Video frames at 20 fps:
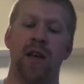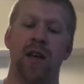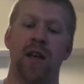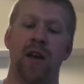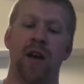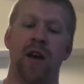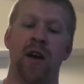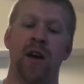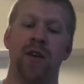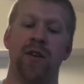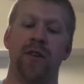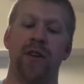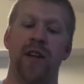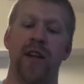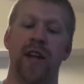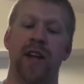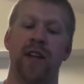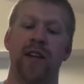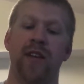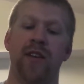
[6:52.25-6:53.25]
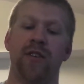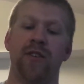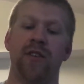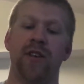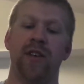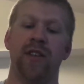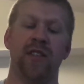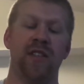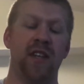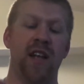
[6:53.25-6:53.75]
180
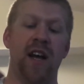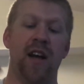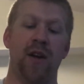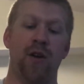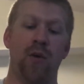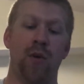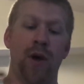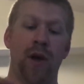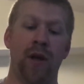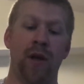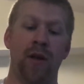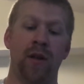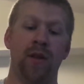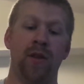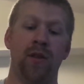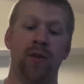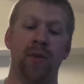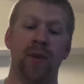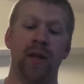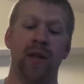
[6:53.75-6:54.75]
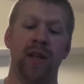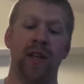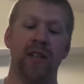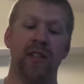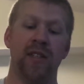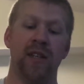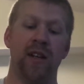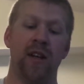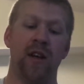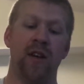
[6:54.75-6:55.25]
degrees, not quite, a little bit less
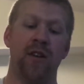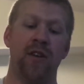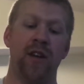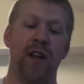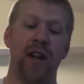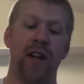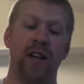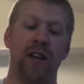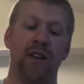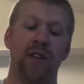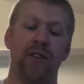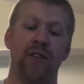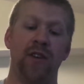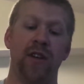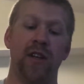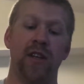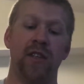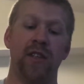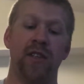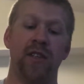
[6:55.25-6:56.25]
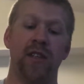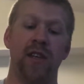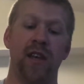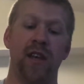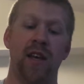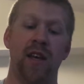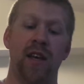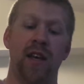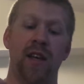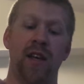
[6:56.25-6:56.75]
than 180 degrees,
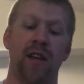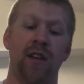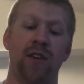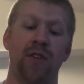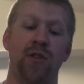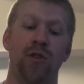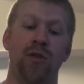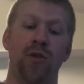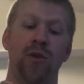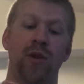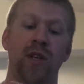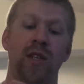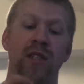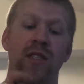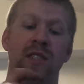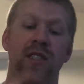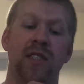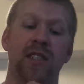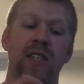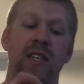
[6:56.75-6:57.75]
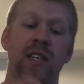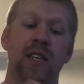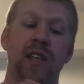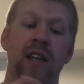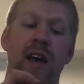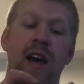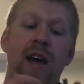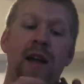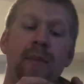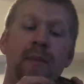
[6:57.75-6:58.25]
and you can see
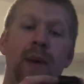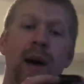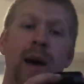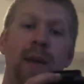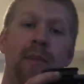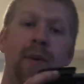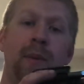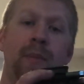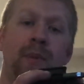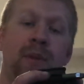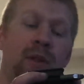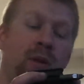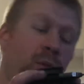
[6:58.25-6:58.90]
that pop up in the